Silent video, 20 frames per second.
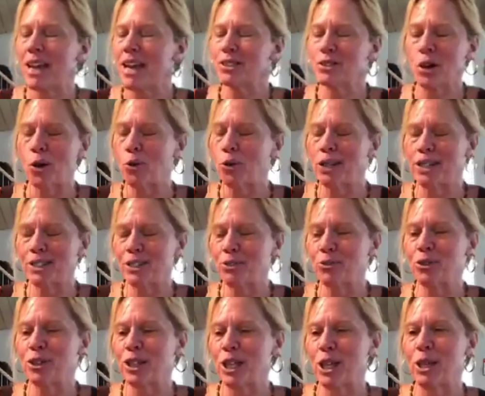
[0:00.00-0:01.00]
as always,
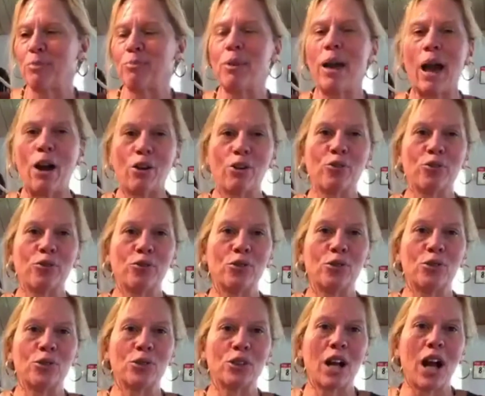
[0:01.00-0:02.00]
a really
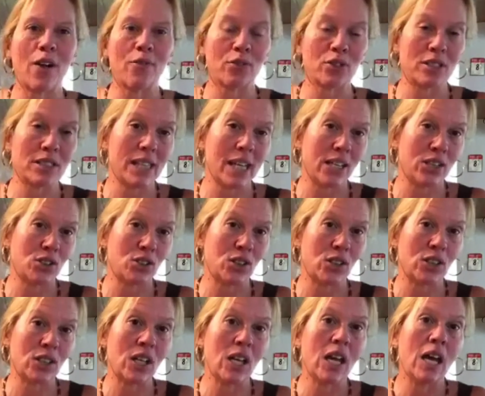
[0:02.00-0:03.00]
powerful
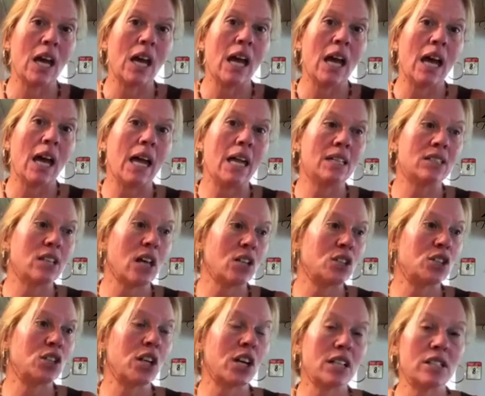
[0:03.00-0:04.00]
conversation and
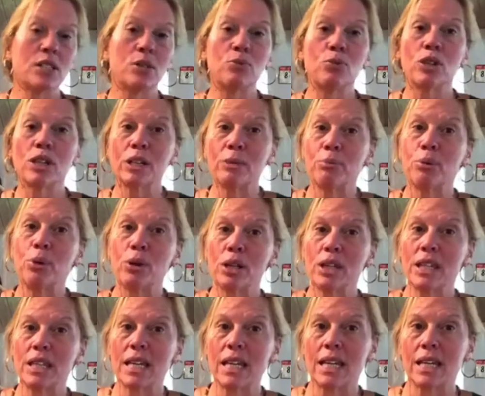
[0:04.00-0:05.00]
touching on some really
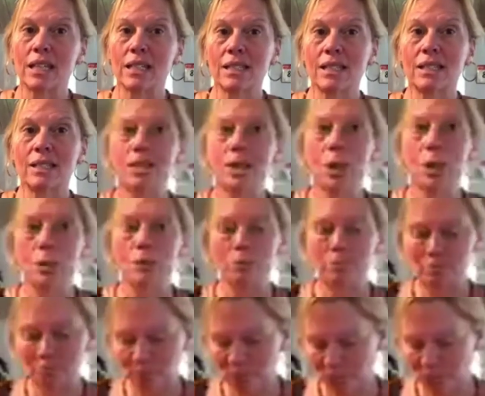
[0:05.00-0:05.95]
important things. So,